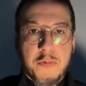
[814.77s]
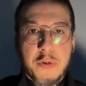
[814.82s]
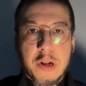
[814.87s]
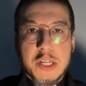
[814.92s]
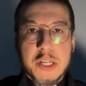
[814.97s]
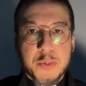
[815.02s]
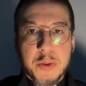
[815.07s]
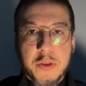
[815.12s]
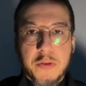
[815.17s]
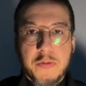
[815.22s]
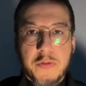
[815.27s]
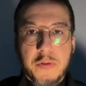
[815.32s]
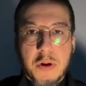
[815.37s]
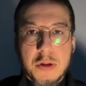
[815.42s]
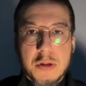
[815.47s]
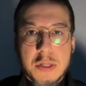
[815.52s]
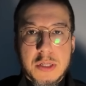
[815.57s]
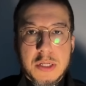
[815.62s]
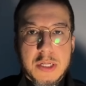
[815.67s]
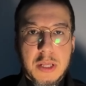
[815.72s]
friends with
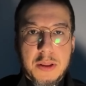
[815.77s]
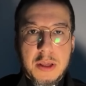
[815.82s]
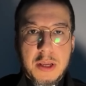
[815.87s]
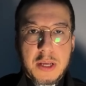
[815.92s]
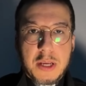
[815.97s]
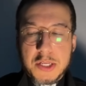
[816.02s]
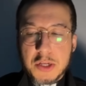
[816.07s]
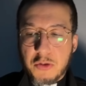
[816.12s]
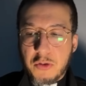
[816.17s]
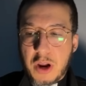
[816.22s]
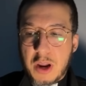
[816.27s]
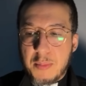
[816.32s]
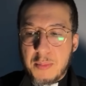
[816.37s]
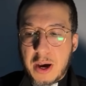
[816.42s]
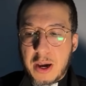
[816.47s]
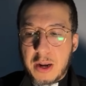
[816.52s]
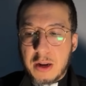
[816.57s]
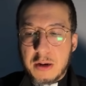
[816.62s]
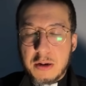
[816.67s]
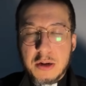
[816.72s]
Francis. I think he's a great
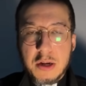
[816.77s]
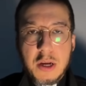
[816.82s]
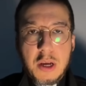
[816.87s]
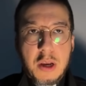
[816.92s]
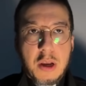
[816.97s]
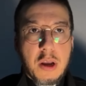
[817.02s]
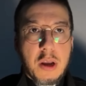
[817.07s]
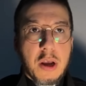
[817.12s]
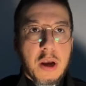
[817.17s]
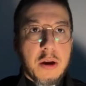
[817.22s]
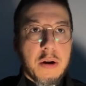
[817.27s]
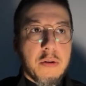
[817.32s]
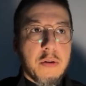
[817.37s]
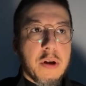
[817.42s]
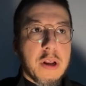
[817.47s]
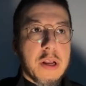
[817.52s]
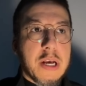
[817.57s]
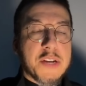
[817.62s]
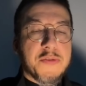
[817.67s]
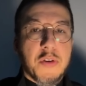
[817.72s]
man,
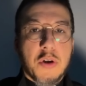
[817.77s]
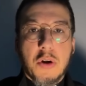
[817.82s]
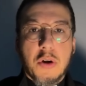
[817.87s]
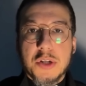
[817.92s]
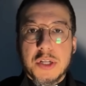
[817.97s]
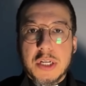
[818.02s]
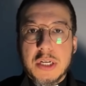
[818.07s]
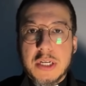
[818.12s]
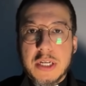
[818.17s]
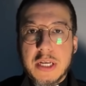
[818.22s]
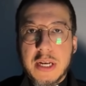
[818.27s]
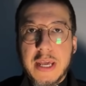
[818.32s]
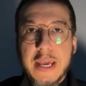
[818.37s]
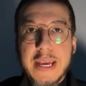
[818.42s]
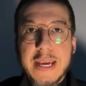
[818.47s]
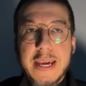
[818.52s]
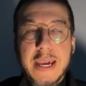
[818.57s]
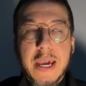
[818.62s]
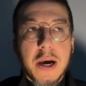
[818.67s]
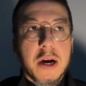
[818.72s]
and as for Konstantin,
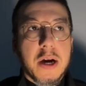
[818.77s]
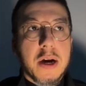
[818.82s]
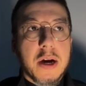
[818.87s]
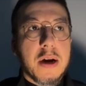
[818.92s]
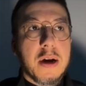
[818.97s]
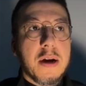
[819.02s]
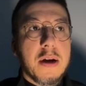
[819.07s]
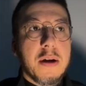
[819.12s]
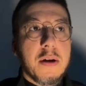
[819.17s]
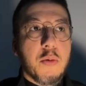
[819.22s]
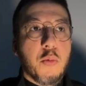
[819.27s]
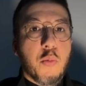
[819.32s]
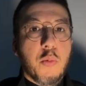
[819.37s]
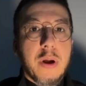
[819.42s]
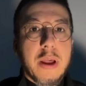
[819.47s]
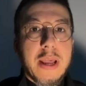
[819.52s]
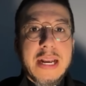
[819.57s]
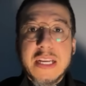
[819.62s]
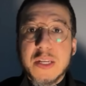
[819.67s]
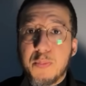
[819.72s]

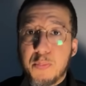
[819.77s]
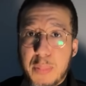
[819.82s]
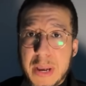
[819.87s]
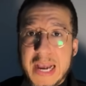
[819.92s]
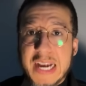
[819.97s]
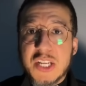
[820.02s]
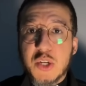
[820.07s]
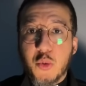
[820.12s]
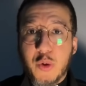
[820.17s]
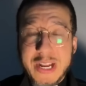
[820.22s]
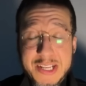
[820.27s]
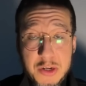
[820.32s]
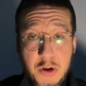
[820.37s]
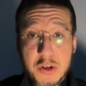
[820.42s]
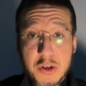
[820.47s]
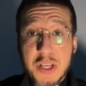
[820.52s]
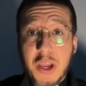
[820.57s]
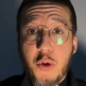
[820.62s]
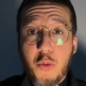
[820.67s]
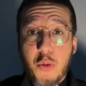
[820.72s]
he's best when he's
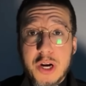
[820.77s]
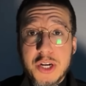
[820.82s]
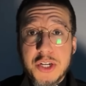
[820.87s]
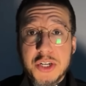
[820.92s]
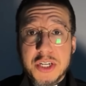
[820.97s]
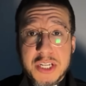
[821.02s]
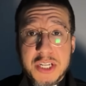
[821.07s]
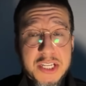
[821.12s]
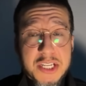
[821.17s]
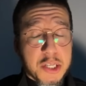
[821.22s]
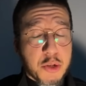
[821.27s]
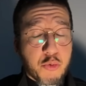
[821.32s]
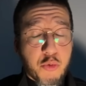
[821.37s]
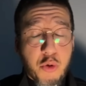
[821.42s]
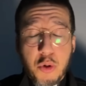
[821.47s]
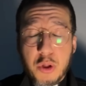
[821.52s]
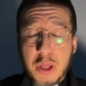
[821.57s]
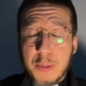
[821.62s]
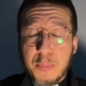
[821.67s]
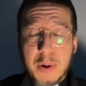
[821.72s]
asking questions. This is the
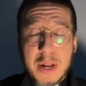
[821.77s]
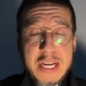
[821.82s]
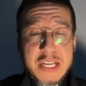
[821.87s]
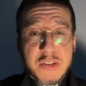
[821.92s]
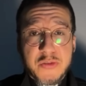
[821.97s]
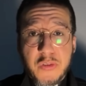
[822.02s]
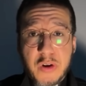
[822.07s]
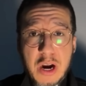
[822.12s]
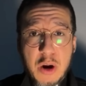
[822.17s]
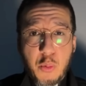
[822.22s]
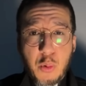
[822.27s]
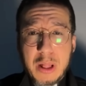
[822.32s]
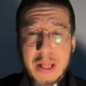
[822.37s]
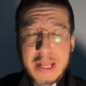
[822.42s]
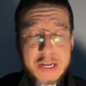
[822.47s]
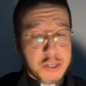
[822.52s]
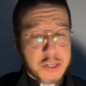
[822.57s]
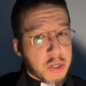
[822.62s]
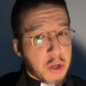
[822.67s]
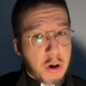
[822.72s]
role he plays very well.
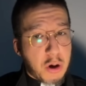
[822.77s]
He just